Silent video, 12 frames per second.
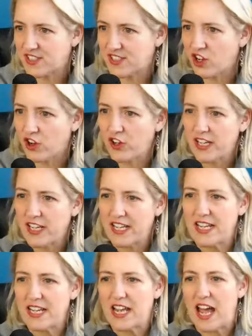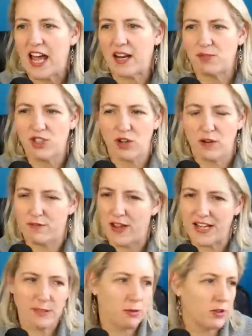So, and I'm sure
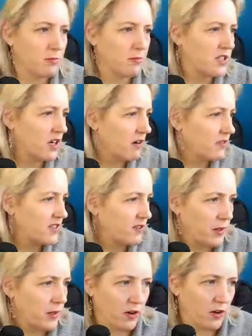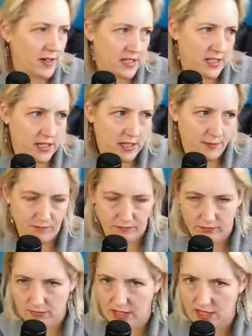Facebook themselves, if we go into the
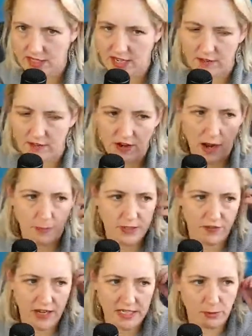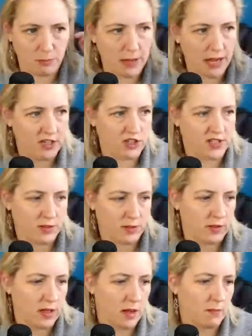Net Vibes Facebook
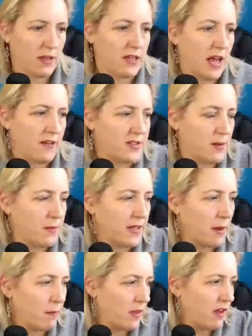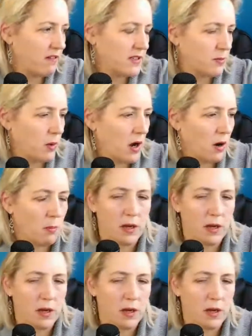pages, they'd have something up there as well.